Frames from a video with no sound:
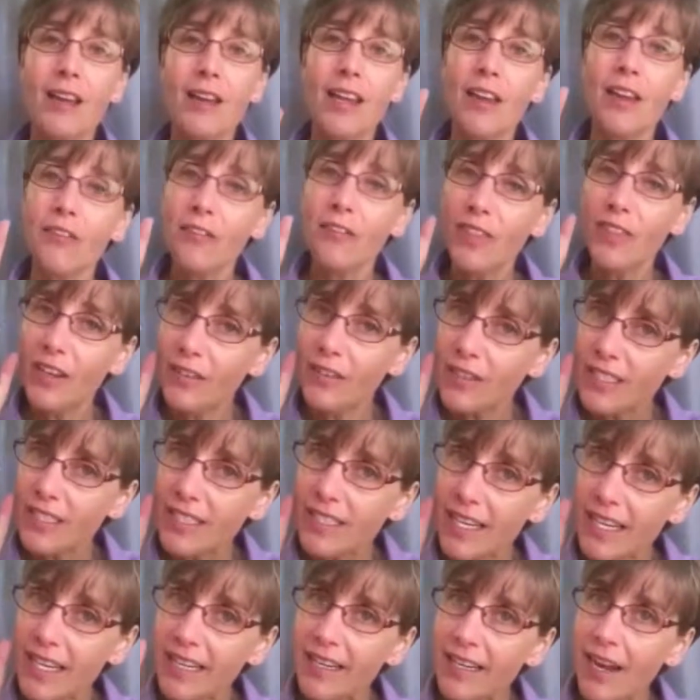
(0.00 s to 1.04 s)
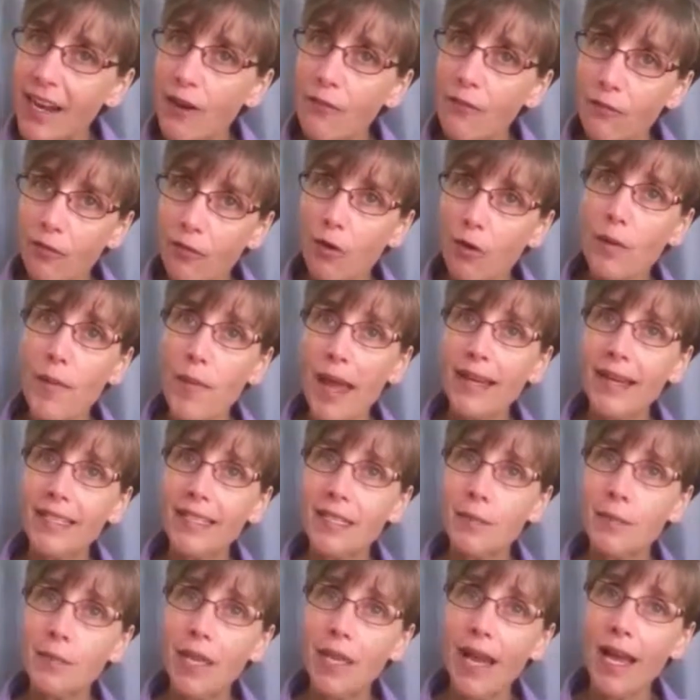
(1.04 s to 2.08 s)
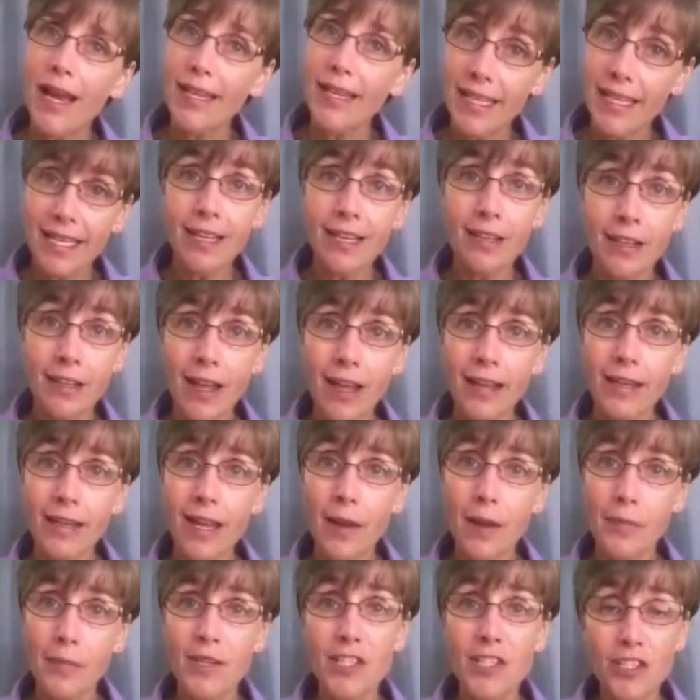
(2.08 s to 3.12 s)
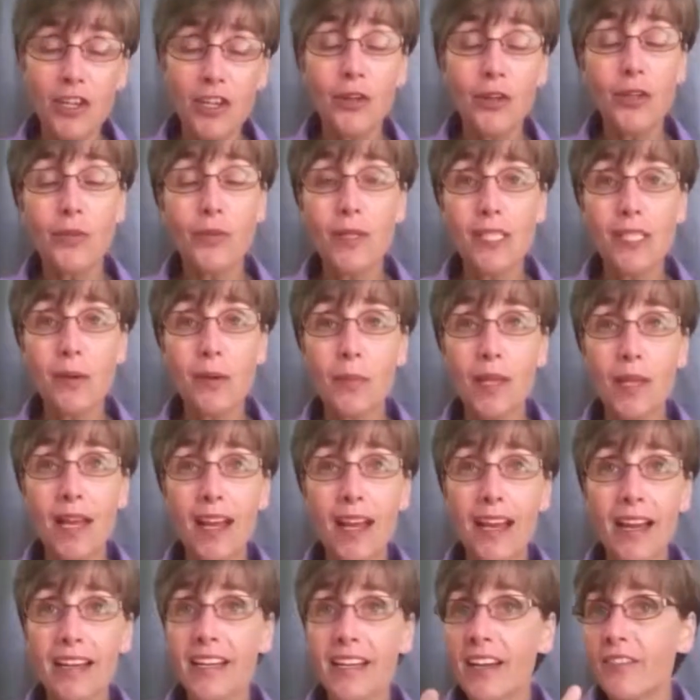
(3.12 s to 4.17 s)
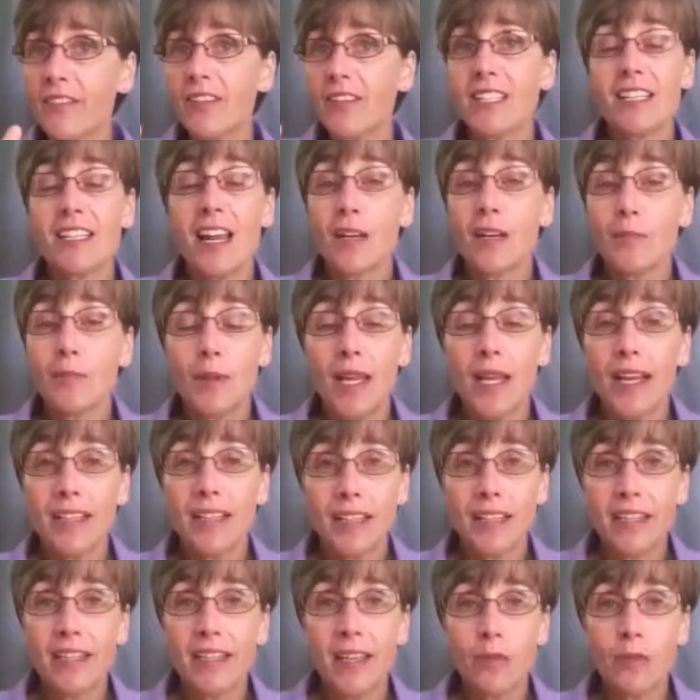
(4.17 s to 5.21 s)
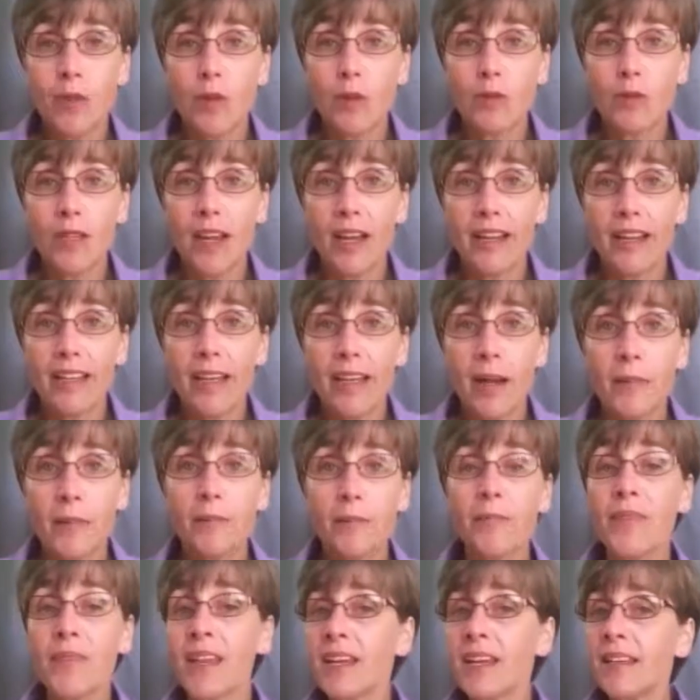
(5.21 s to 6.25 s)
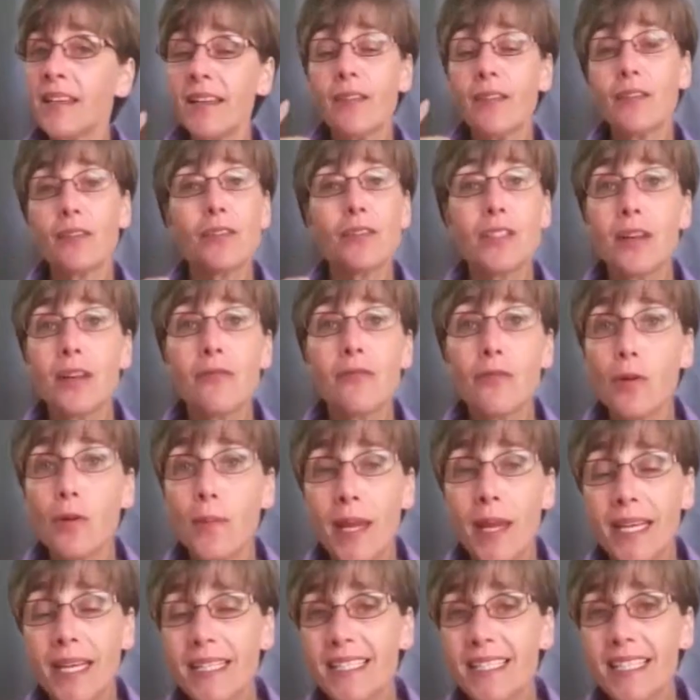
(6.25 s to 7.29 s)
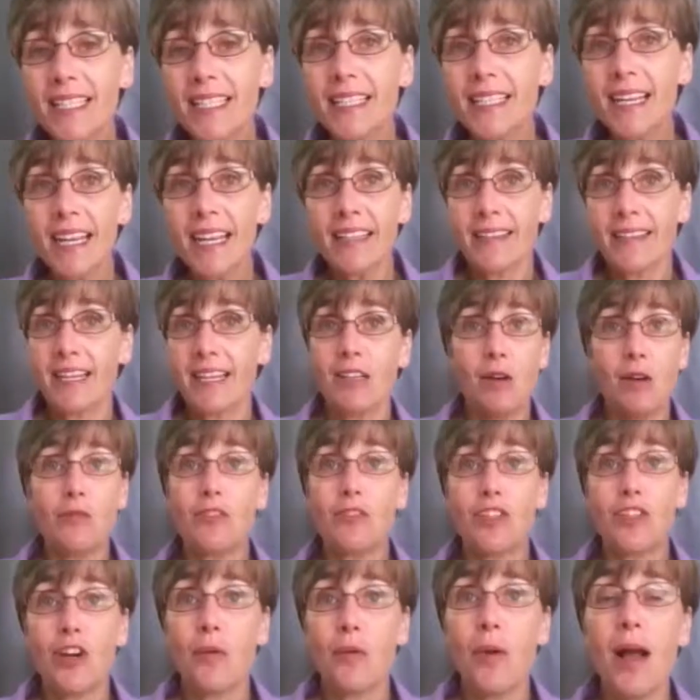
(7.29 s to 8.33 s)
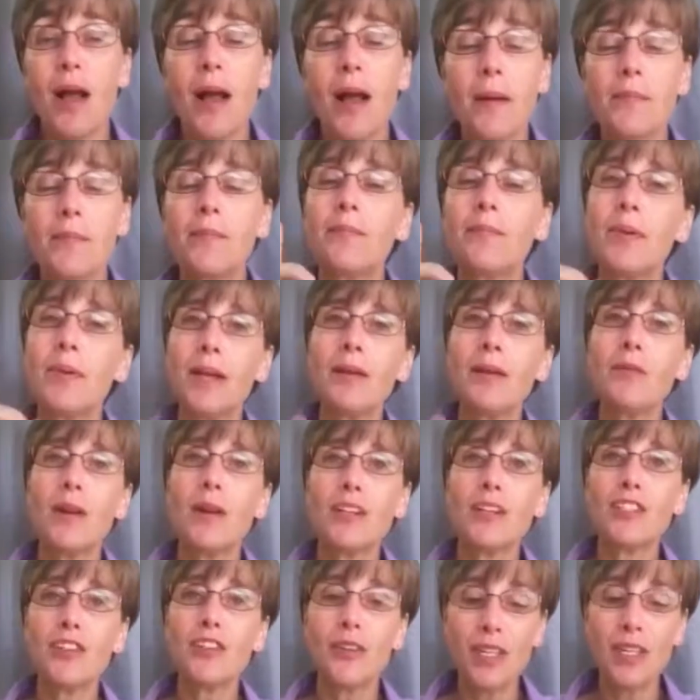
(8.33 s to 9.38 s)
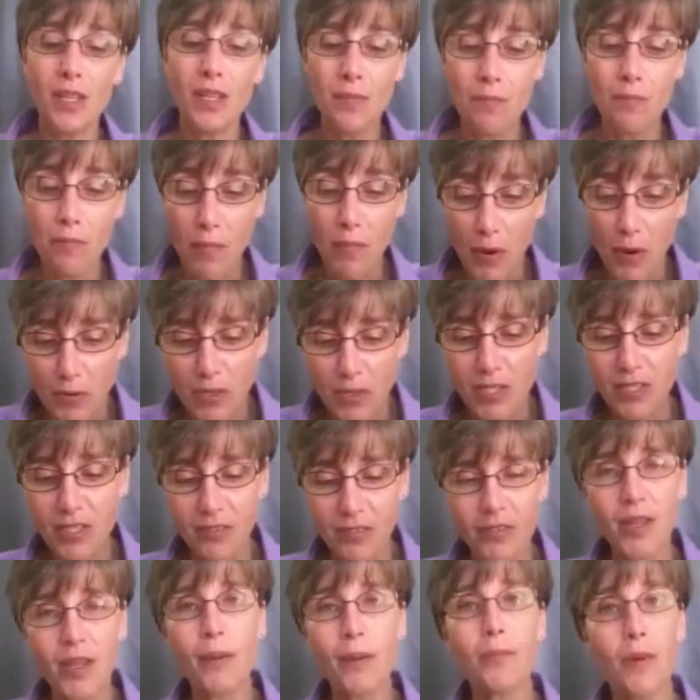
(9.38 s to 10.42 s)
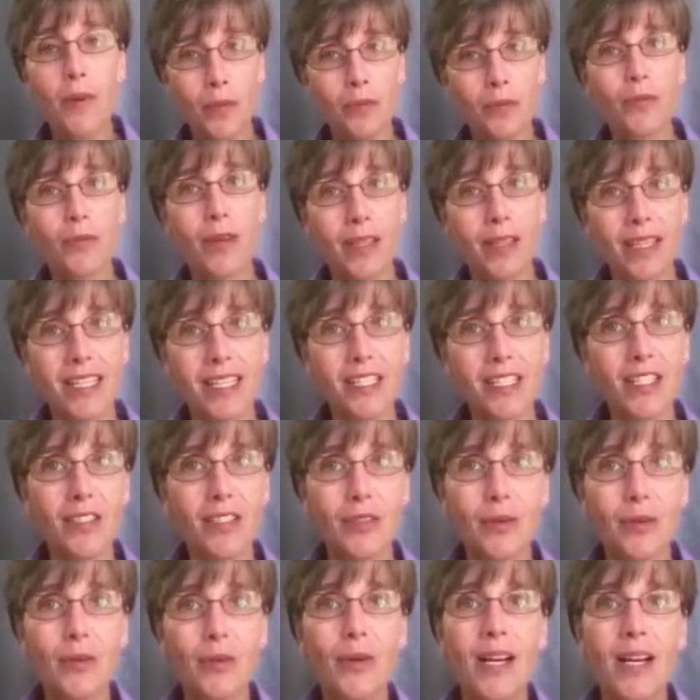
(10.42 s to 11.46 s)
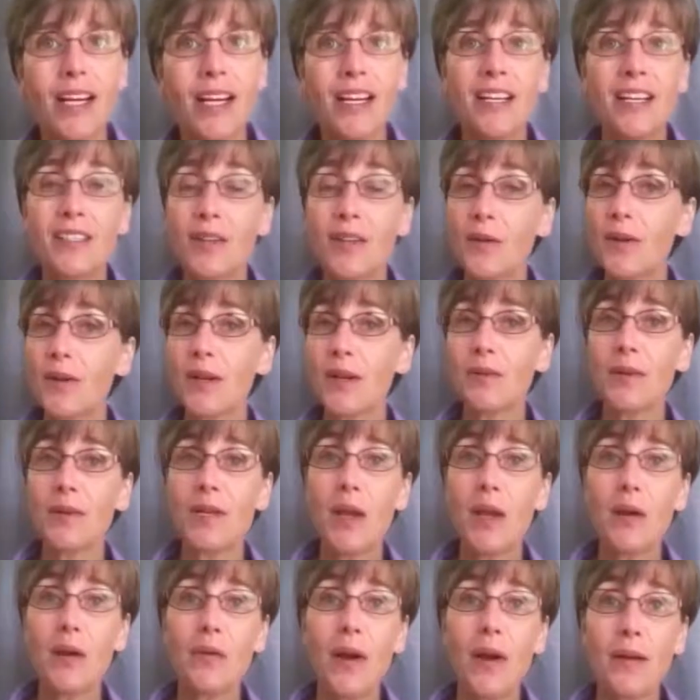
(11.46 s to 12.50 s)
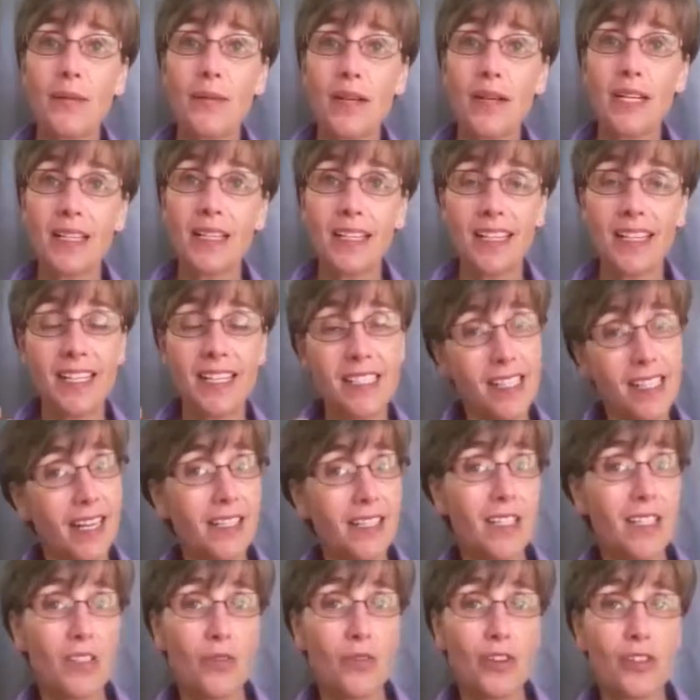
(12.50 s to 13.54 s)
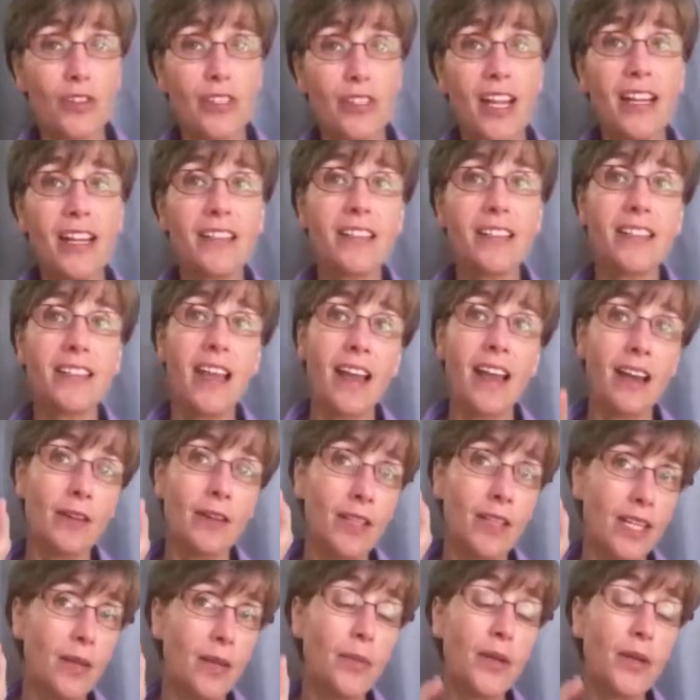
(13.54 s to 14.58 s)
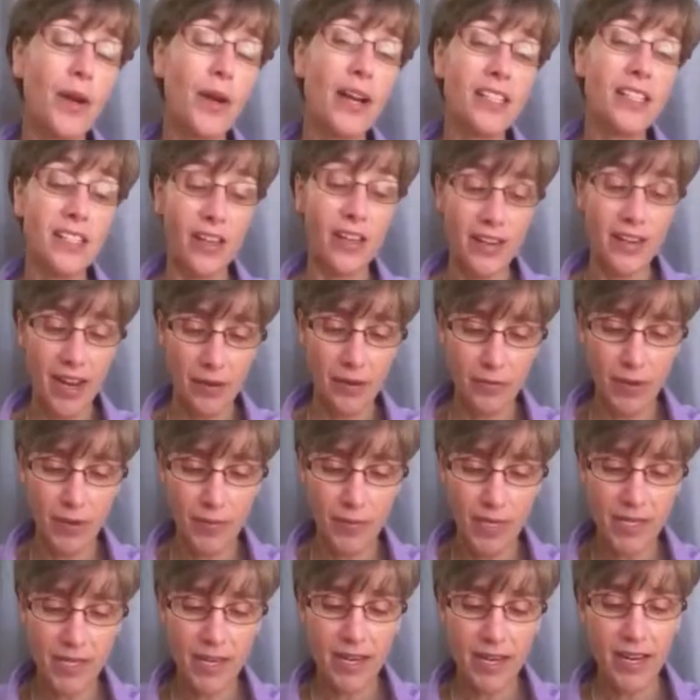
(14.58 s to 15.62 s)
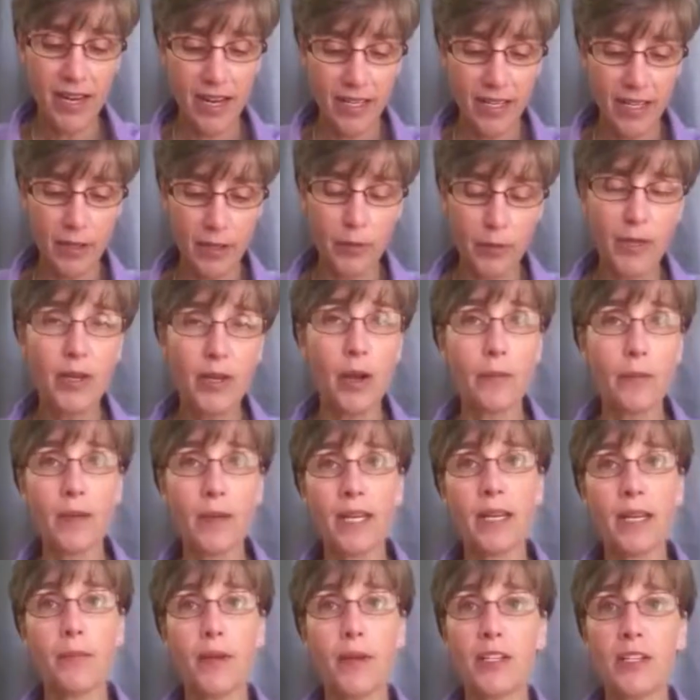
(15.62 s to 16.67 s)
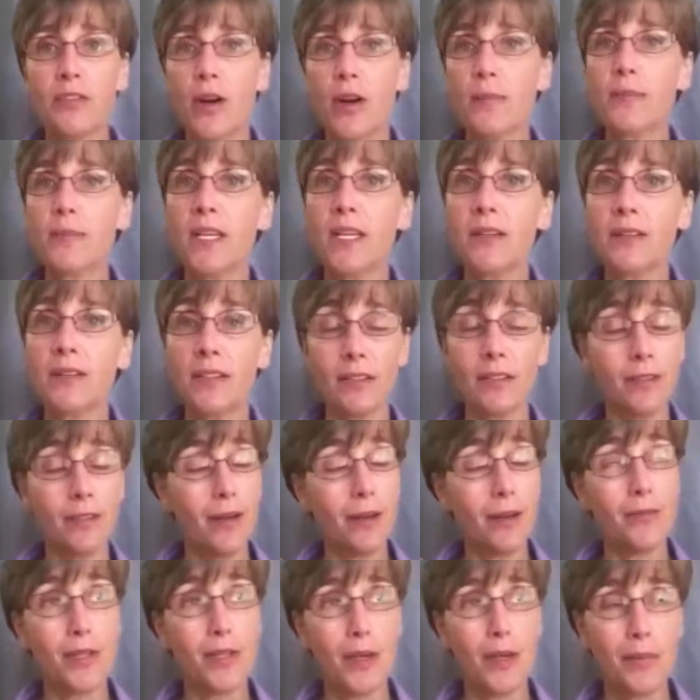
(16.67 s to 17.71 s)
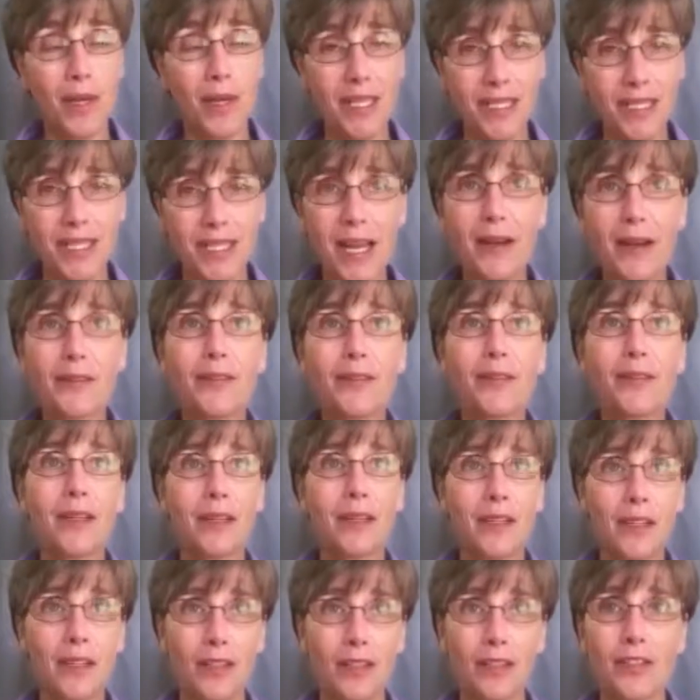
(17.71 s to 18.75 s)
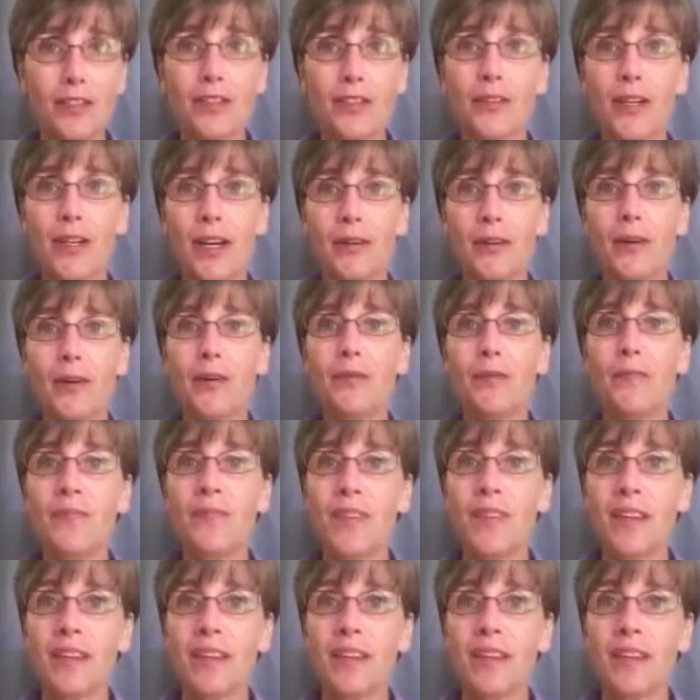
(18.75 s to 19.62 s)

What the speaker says: If there is a formatting applied, it'll light up and show you it's applied. If it's not applied, the thing won't light up. Now, there are some formattings that they don't show up, but I want to show you that most of them really do. So here we go. I'm going to click inside this first sentence. Keep your eyes on that ribbon, and here we go. I'm going to hit my my down cursor arrow.